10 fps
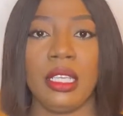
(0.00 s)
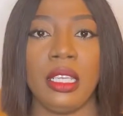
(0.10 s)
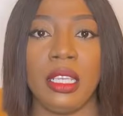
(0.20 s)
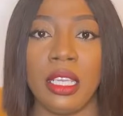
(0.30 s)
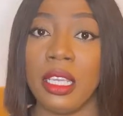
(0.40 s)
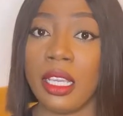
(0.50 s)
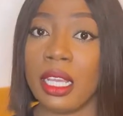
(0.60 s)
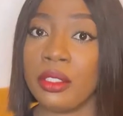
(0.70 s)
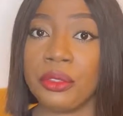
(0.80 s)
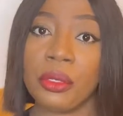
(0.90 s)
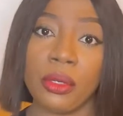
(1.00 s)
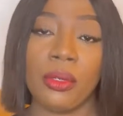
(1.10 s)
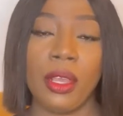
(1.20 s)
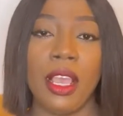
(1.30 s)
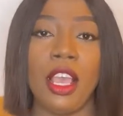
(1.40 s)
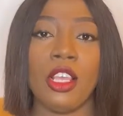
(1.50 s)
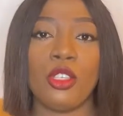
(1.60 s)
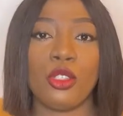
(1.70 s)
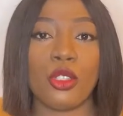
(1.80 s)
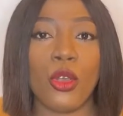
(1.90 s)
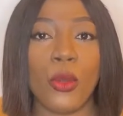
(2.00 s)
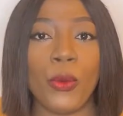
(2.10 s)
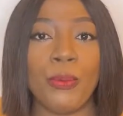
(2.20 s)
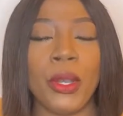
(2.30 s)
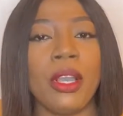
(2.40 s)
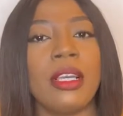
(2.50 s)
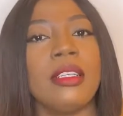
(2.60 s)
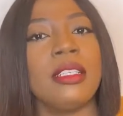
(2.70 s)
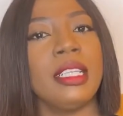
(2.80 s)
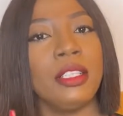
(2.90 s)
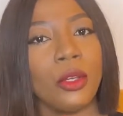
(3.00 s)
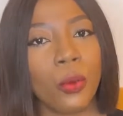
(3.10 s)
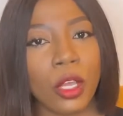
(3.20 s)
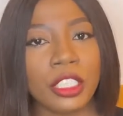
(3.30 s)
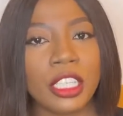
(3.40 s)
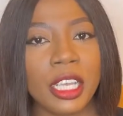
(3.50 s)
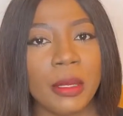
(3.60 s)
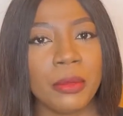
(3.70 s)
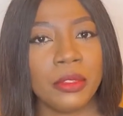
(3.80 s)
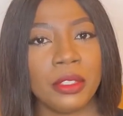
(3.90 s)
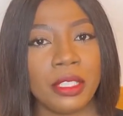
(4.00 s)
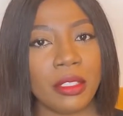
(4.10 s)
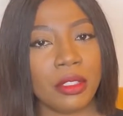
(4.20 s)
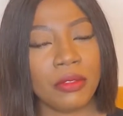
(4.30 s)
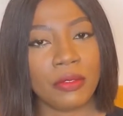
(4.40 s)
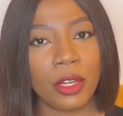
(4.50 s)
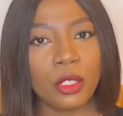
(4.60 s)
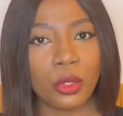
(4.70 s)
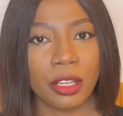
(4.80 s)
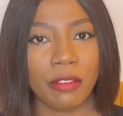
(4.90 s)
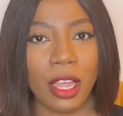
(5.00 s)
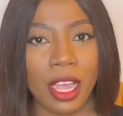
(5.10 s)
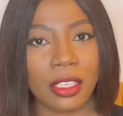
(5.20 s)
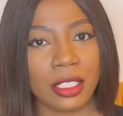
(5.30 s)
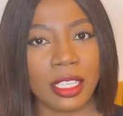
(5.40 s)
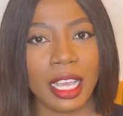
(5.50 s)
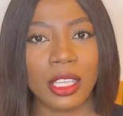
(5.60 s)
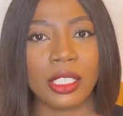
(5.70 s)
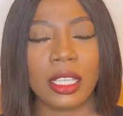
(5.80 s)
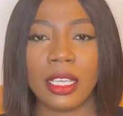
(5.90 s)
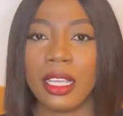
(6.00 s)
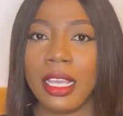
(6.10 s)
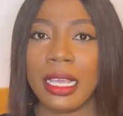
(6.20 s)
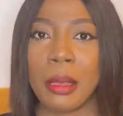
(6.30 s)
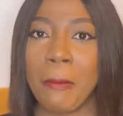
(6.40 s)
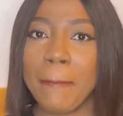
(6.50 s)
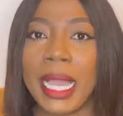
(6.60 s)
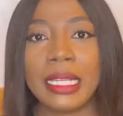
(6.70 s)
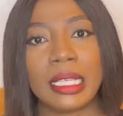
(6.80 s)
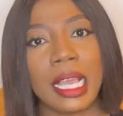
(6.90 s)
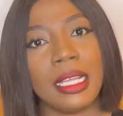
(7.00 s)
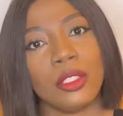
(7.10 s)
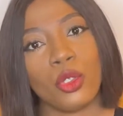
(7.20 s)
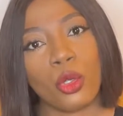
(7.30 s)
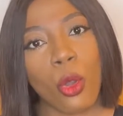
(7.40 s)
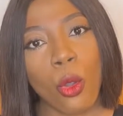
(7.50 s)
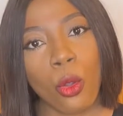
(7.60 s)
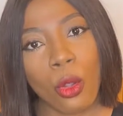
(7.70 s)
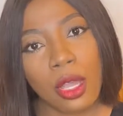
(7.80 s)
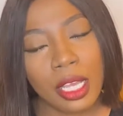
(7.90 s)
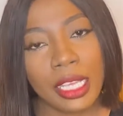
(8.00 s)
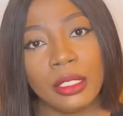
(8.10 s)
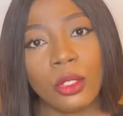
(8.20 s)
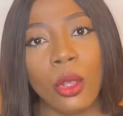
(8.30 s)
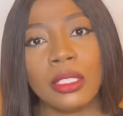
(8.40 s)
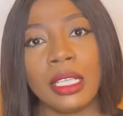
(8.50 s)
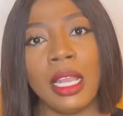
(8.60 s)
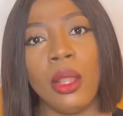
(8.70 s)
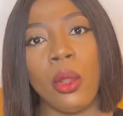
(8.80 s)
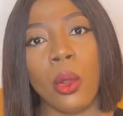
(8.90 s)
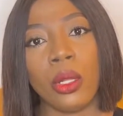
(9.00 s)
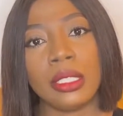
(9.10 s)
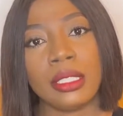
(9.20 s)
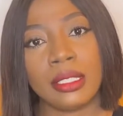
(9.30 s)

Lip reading: He can draw. So, but watching him the first 24 hours in the house, man can talk. He talks a lot.